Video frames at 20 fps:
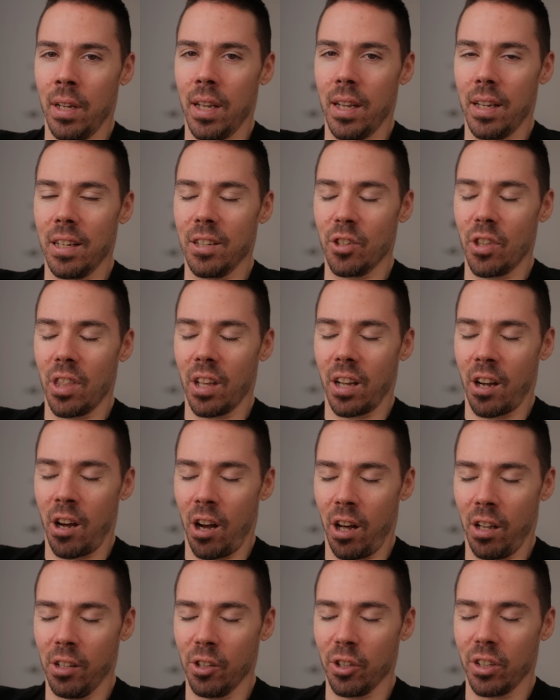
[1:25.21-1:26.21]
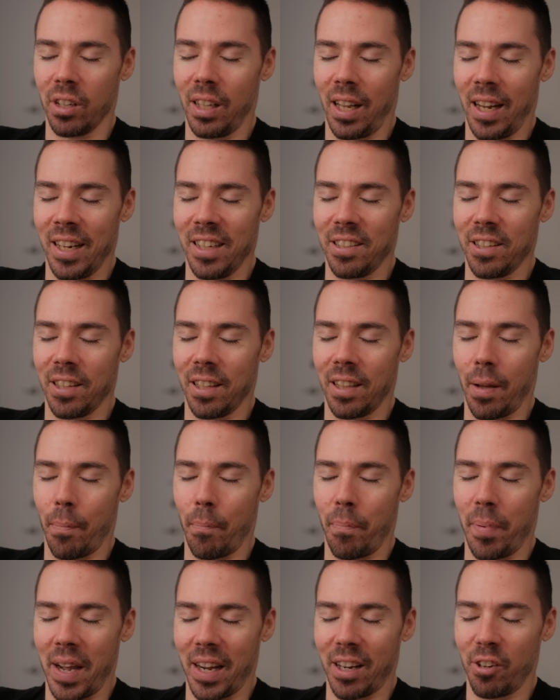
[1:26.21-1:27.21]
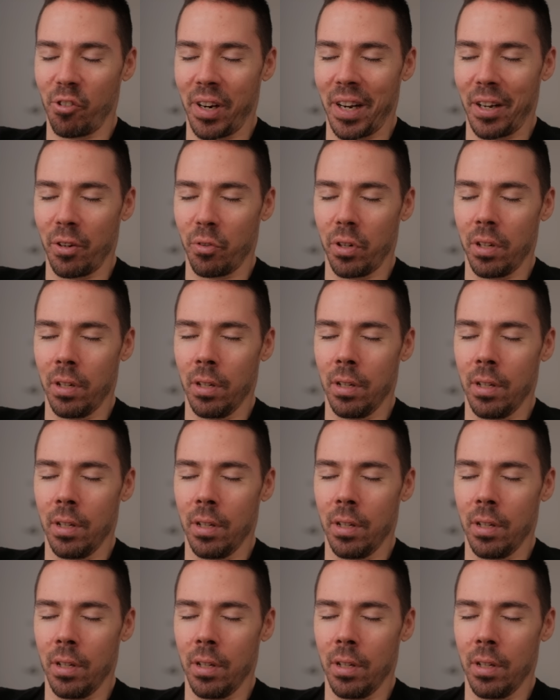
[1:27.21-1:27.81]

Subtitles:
is the colored lights in the background.